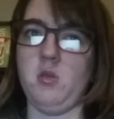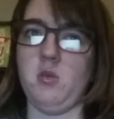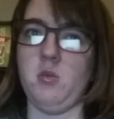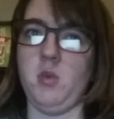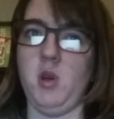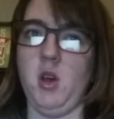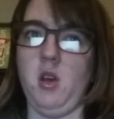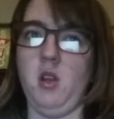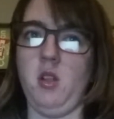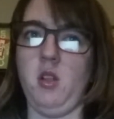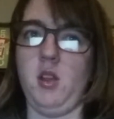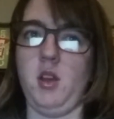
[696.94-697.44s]

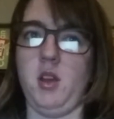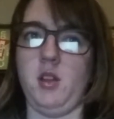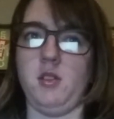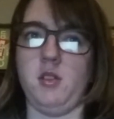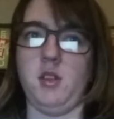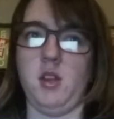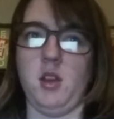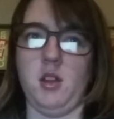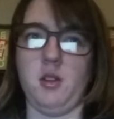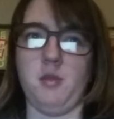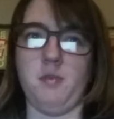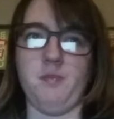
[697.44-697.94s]
Well, it
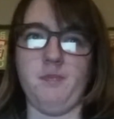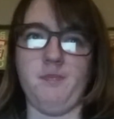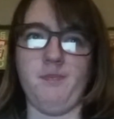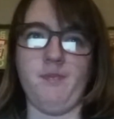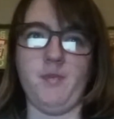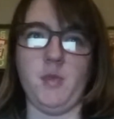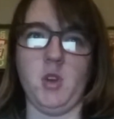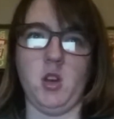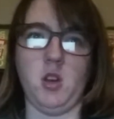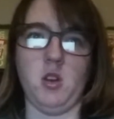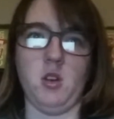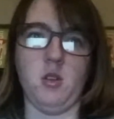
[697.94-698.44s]
did.
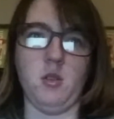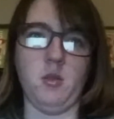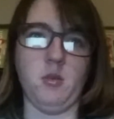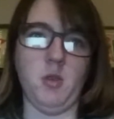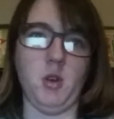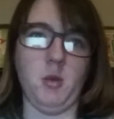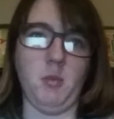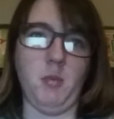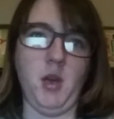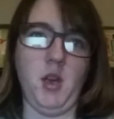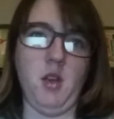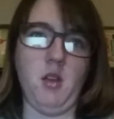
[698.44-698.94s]

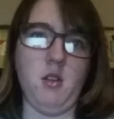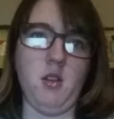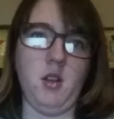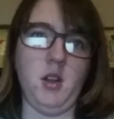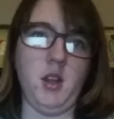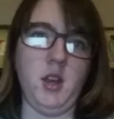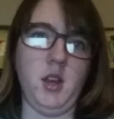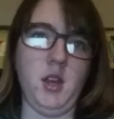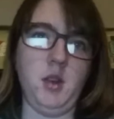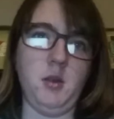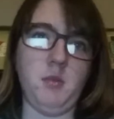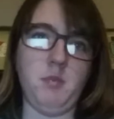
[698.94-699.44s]

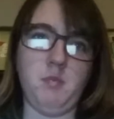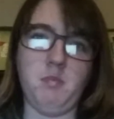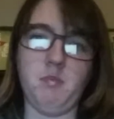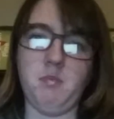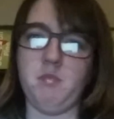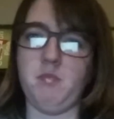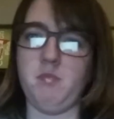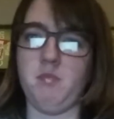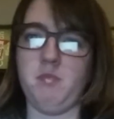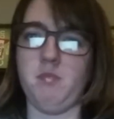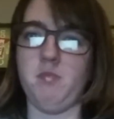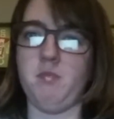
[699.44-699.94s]
Apparently,
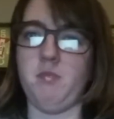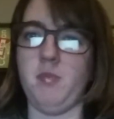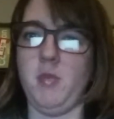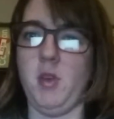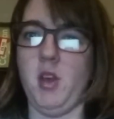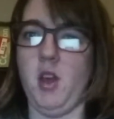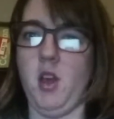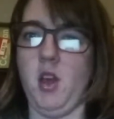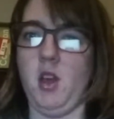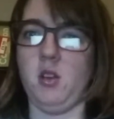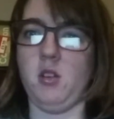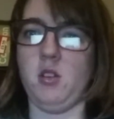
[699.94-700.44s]

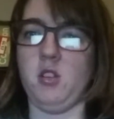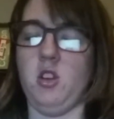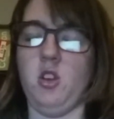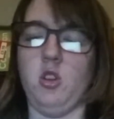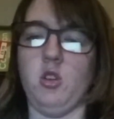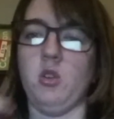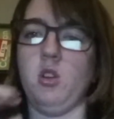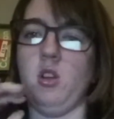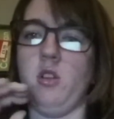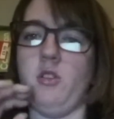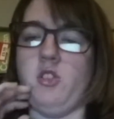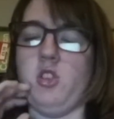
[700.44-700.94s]

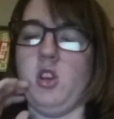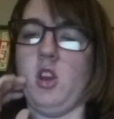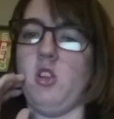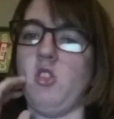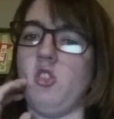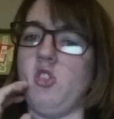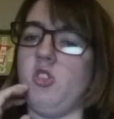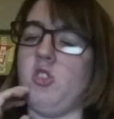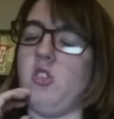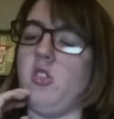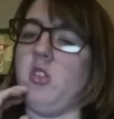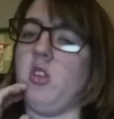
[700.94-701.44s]
Google have
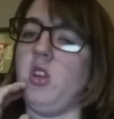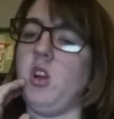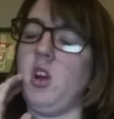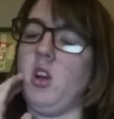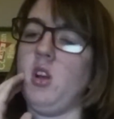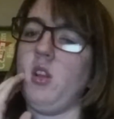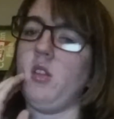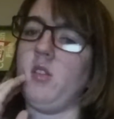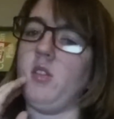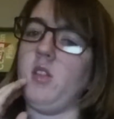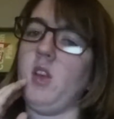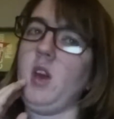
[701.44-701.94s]
changed
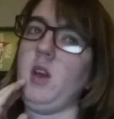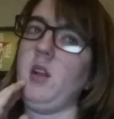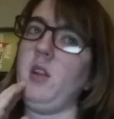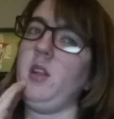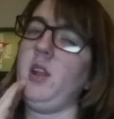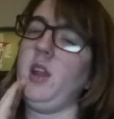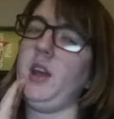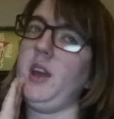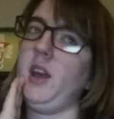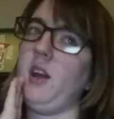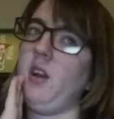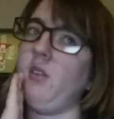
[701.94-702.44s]
their
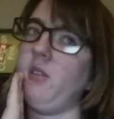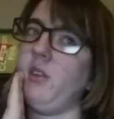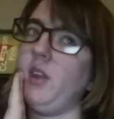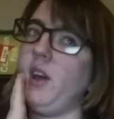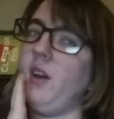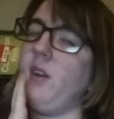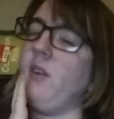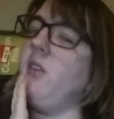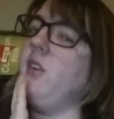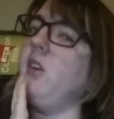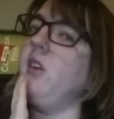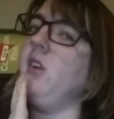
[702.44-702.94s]
layout
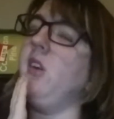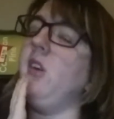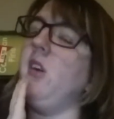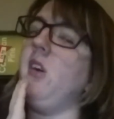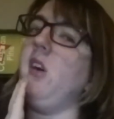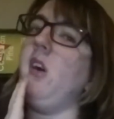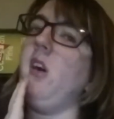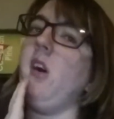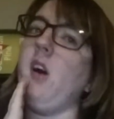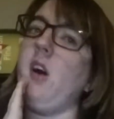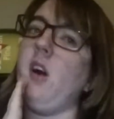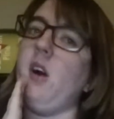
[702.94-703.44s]
now.
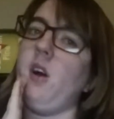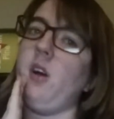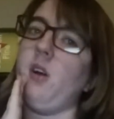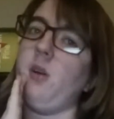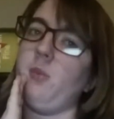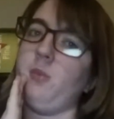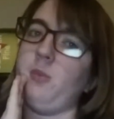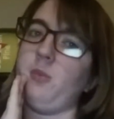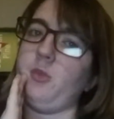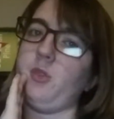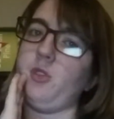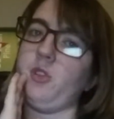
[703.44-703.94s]

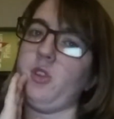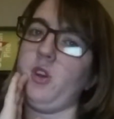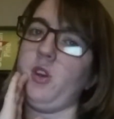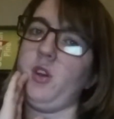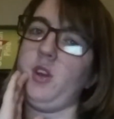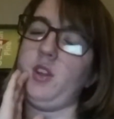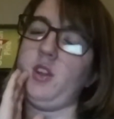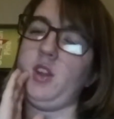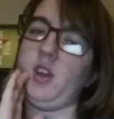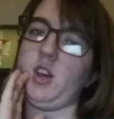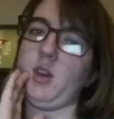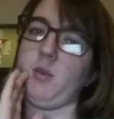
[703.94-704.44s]
So
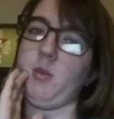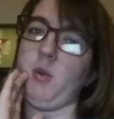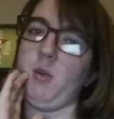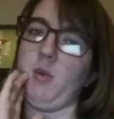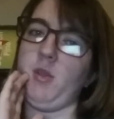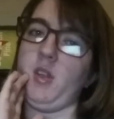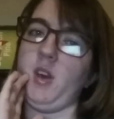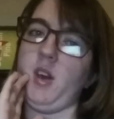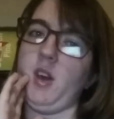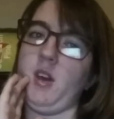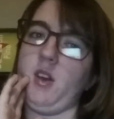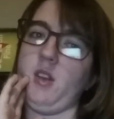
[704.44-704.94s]
it did come up
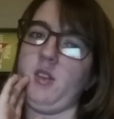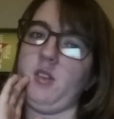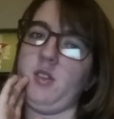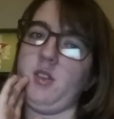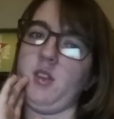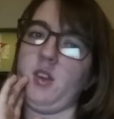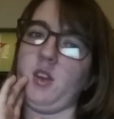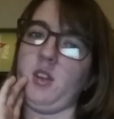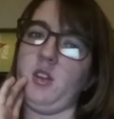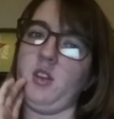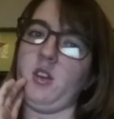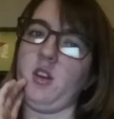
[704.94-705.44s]
with that a
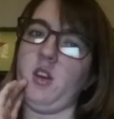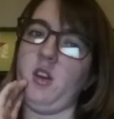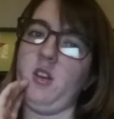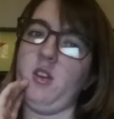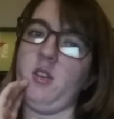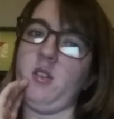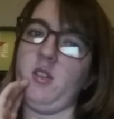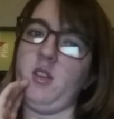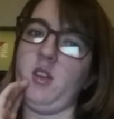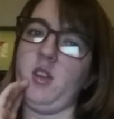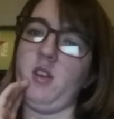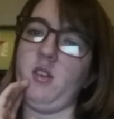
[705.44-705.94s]
second
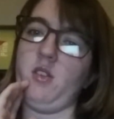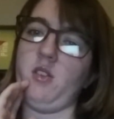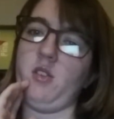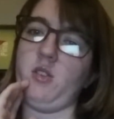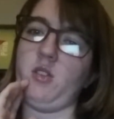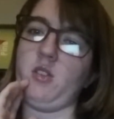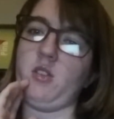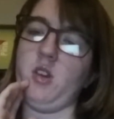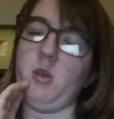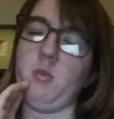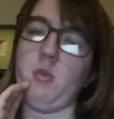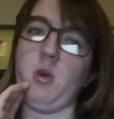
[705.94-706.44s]
ago. Now
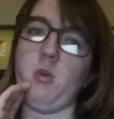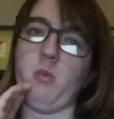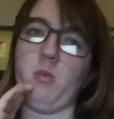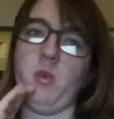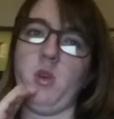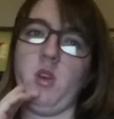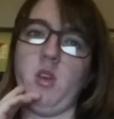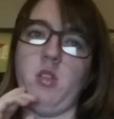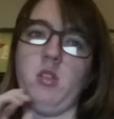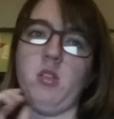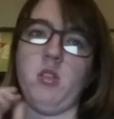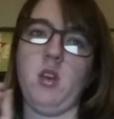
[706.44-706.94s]
it's come up
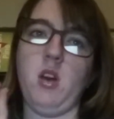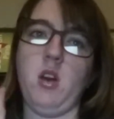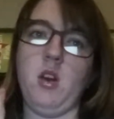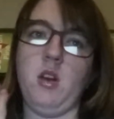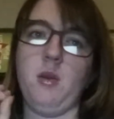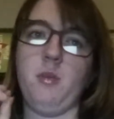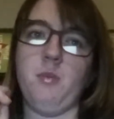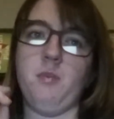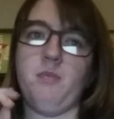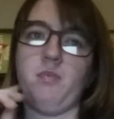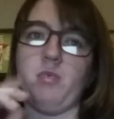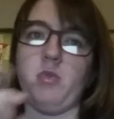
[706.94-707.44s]
with
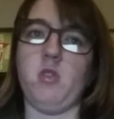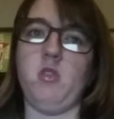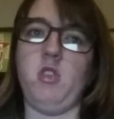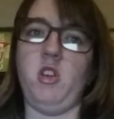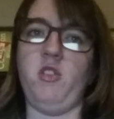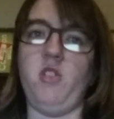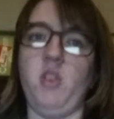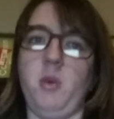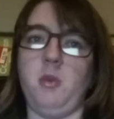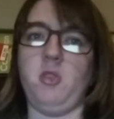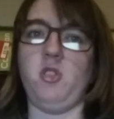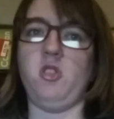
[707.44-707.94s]

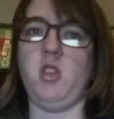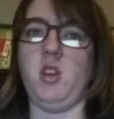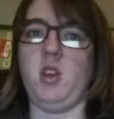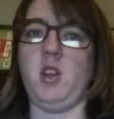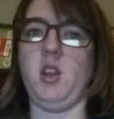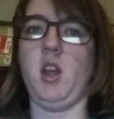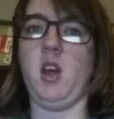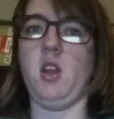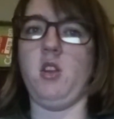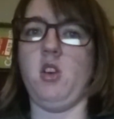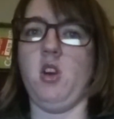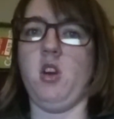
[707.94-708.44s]
refurbished
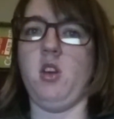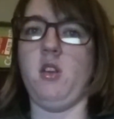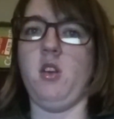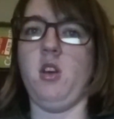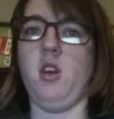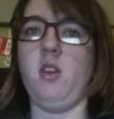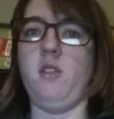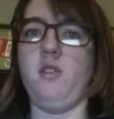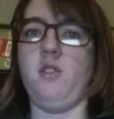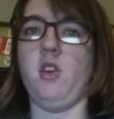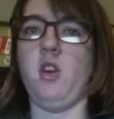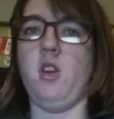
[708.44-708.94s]
second-hand
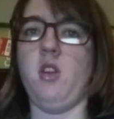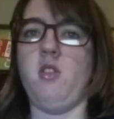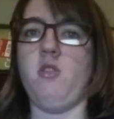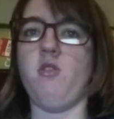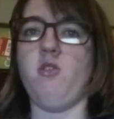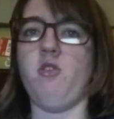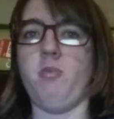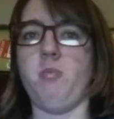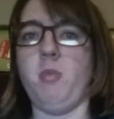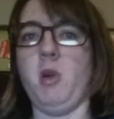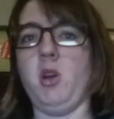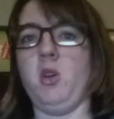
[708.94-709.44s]

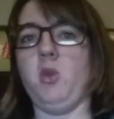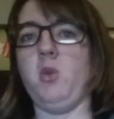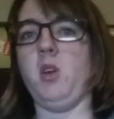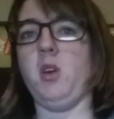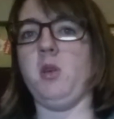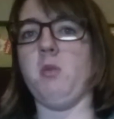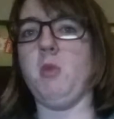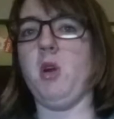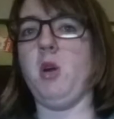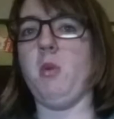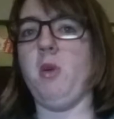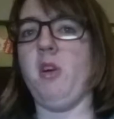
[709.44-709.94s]
iPhone by
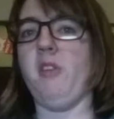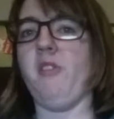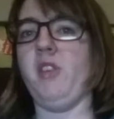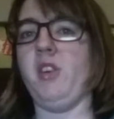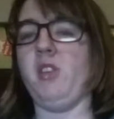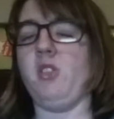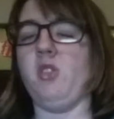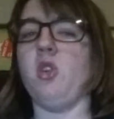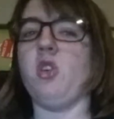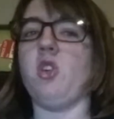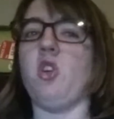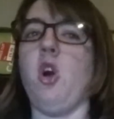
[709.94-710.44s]

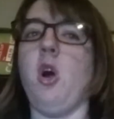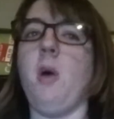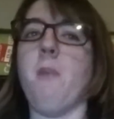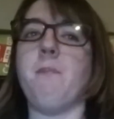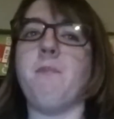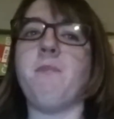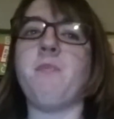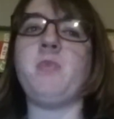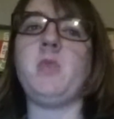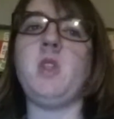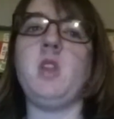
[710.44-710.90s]
quickmobilefix.com.